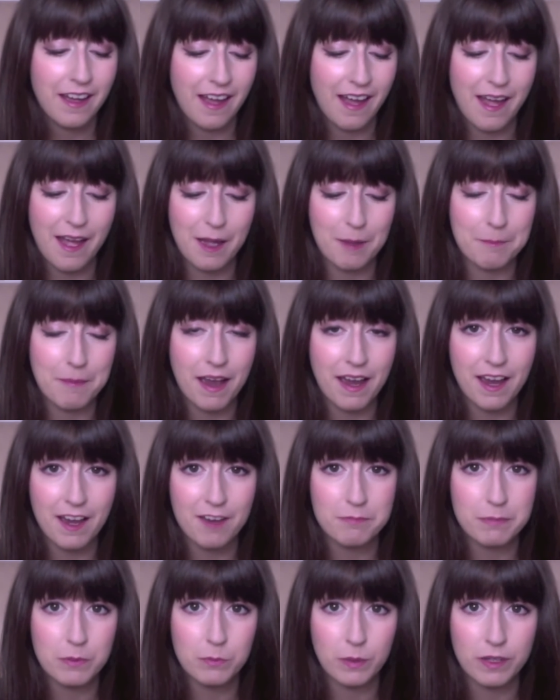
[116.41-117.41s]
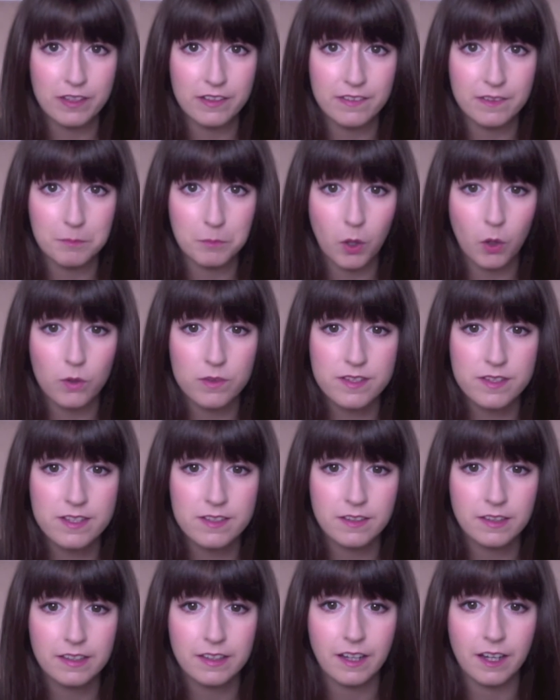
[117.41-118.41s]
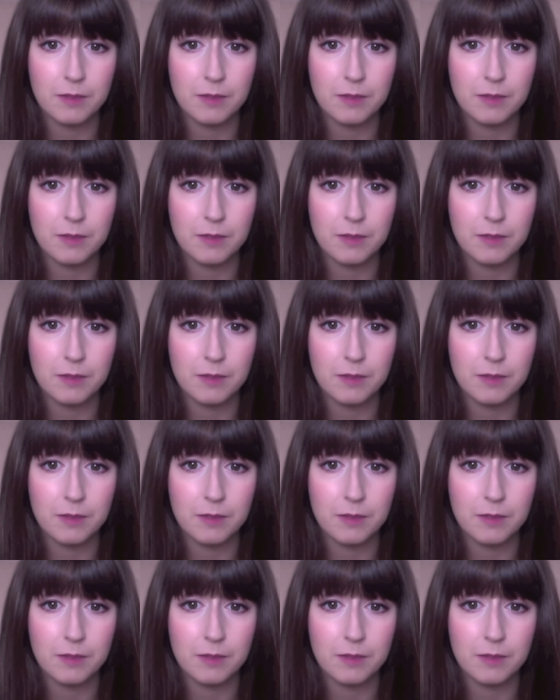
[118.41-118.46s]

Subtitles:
I have been wearing them constantly.